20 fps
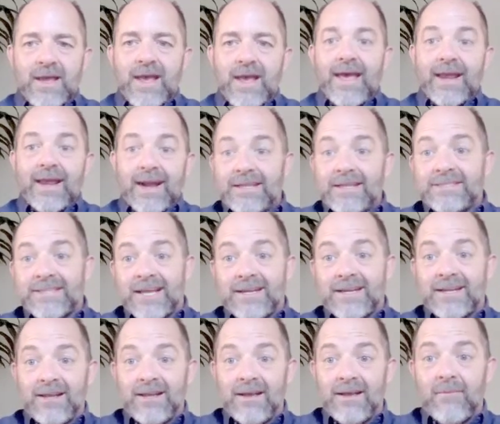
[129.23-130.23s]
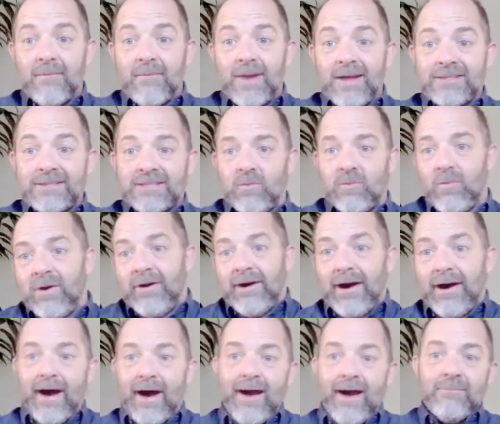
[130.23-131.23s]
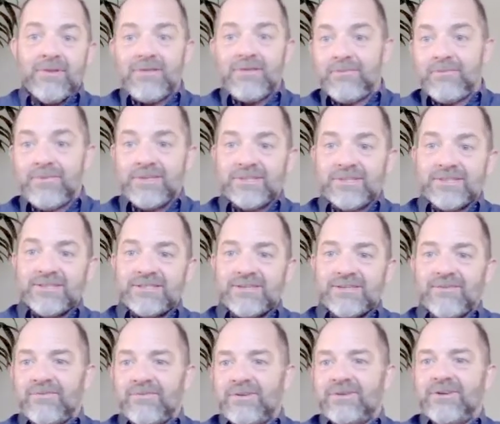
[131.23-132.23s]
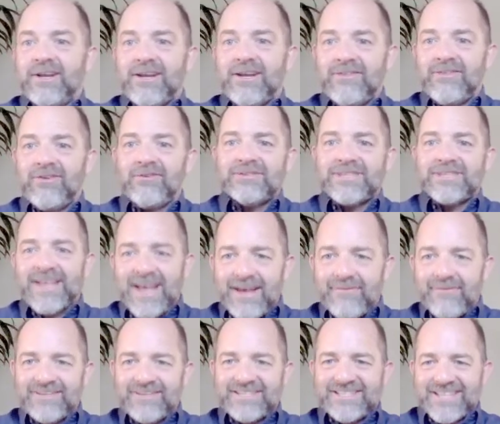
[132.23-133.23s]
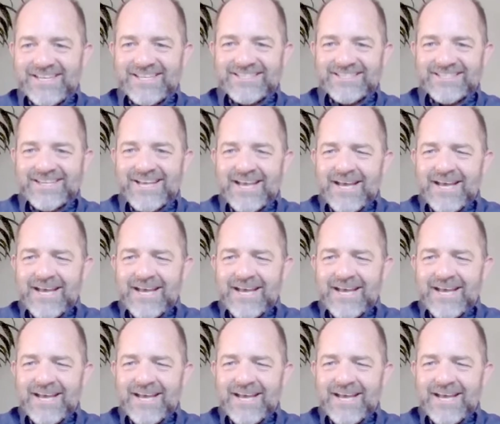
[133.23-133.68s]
And I said to him, I said, well, I'm in the business of cleaning those canvases.